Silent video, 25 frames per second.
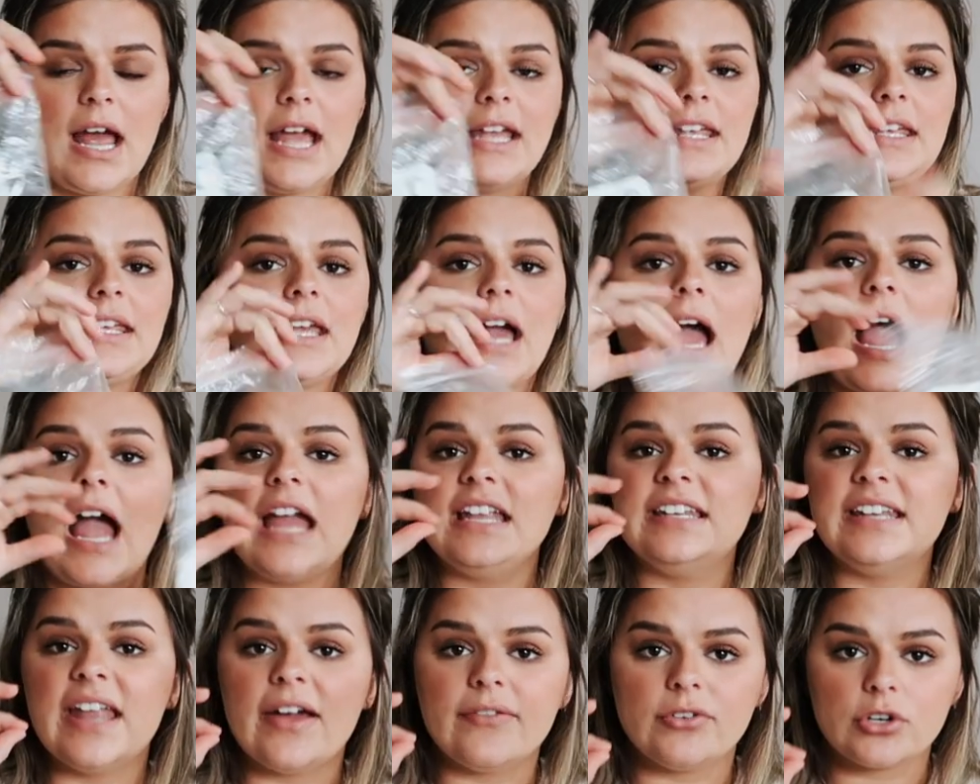I,
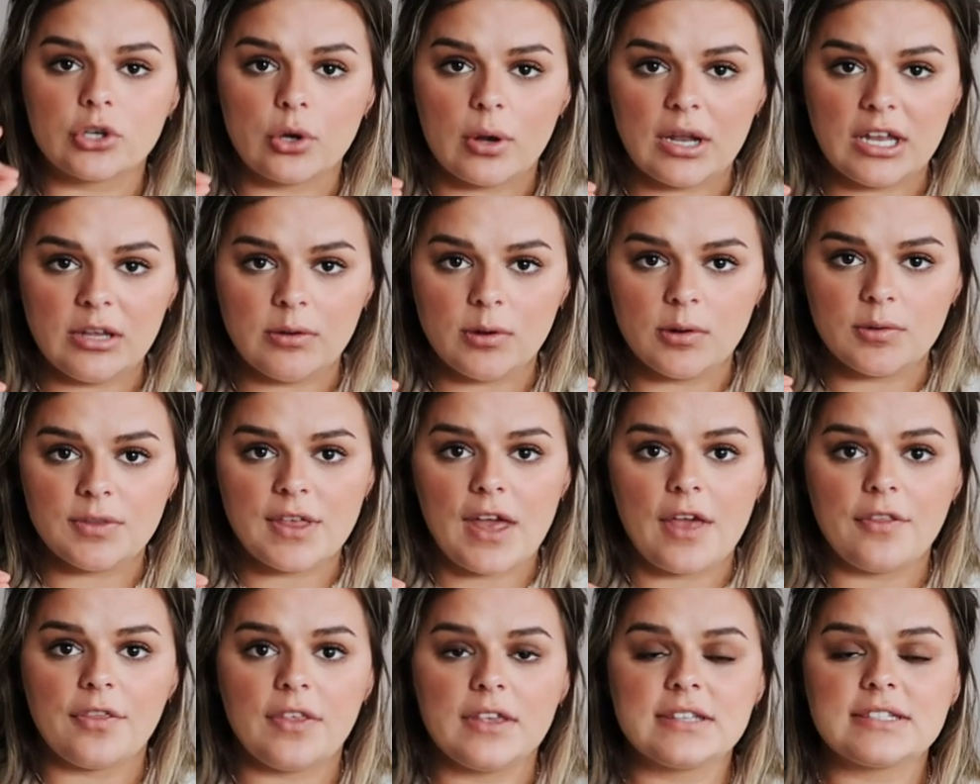I never go anywhere
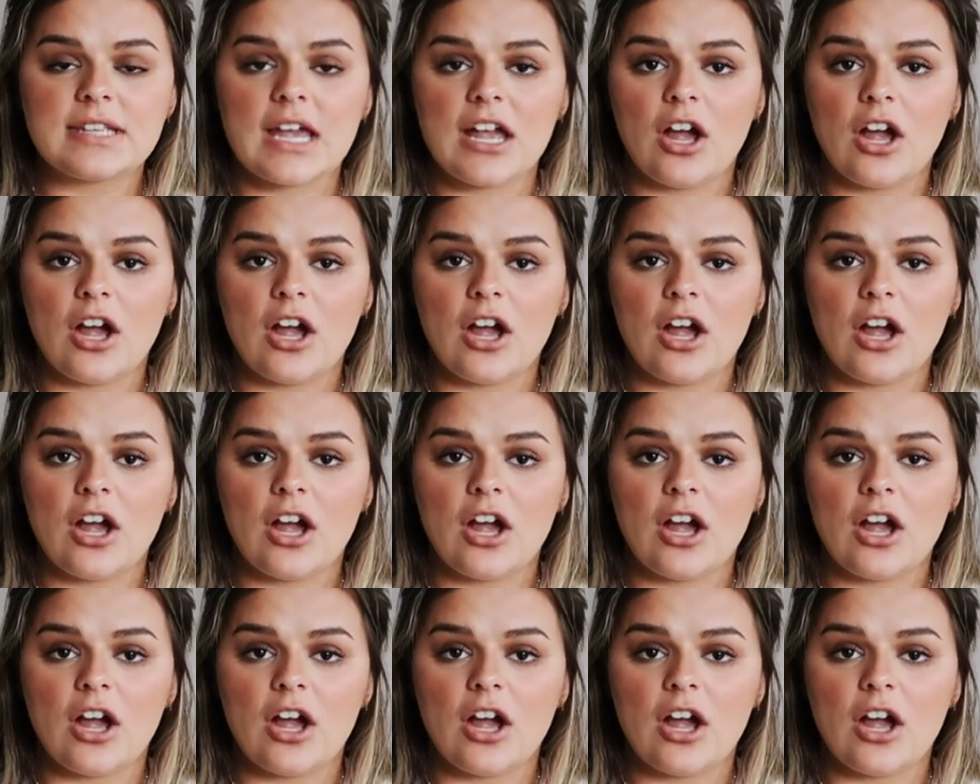without this.